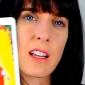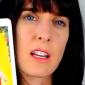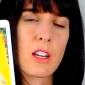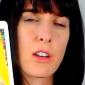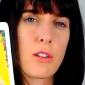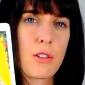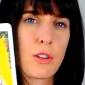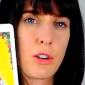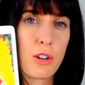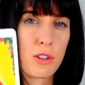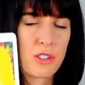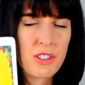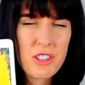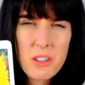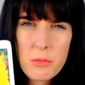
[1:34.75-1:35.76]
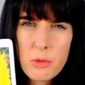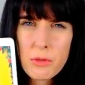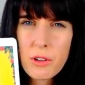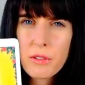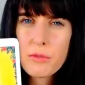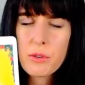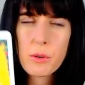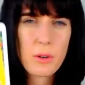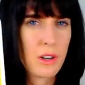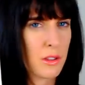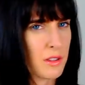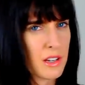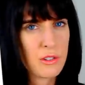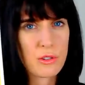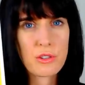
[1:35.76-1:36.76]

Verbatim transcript: Like you're you're still moving forward and things